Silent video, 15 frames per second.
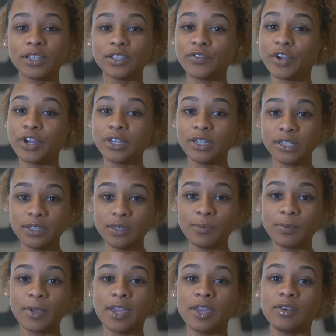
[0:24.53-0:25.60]
It's very deep
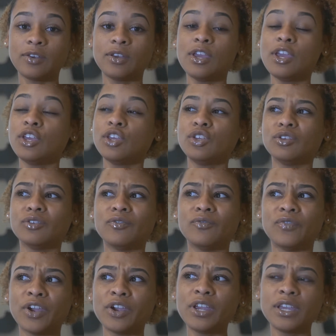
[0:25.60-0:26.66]
and
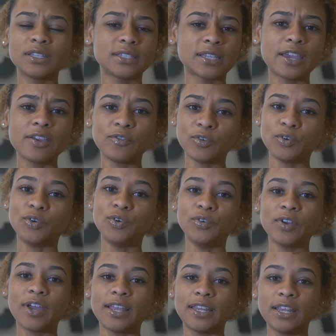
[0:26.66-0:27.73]
very insightful.
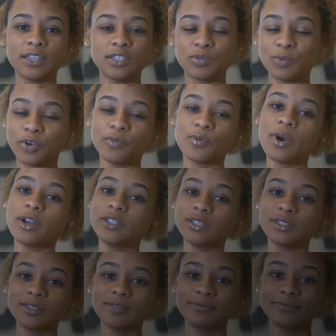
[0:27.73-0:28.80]
I think it's worth
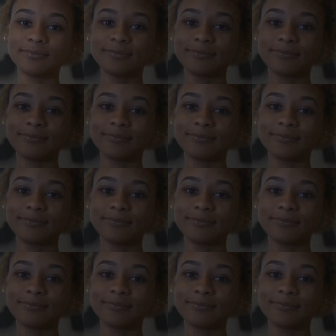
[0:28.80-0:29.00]
watching.